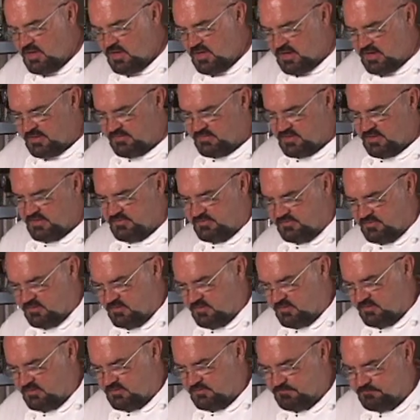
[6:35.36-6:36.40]
And then
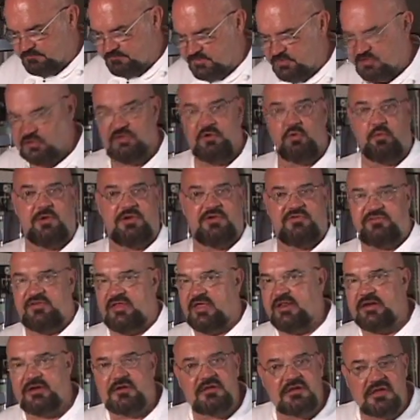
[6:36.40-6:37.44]
in the
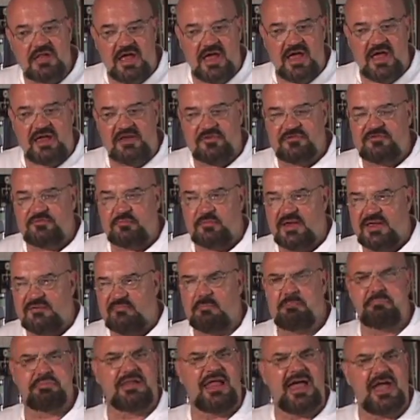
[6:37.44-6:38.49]
Louisiana class, we have a
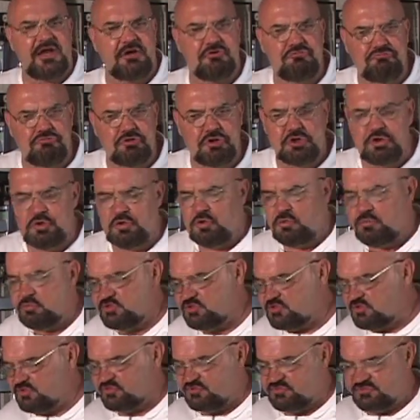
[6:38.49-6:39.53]
black roux,
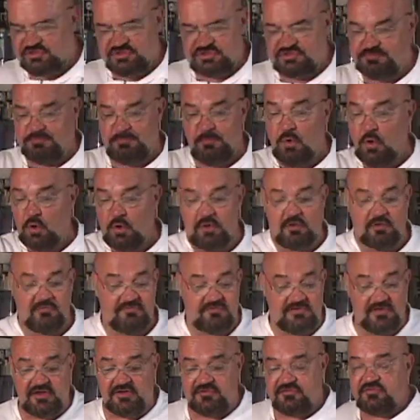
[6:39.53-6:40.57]
which is just more of
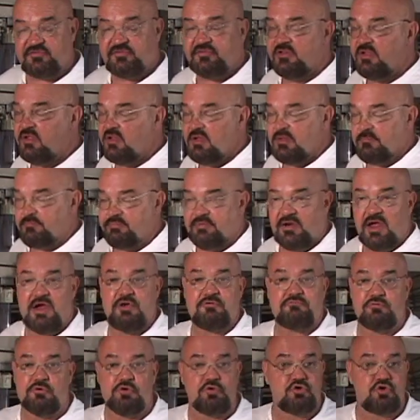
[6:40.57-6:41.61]
this
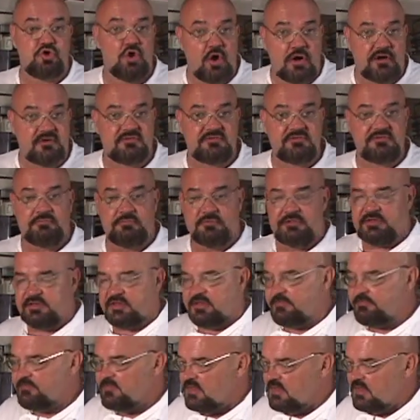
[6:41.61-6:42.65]
brown roux cooked,
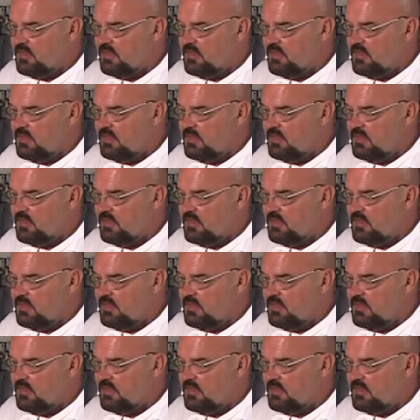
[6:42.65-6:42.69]
really.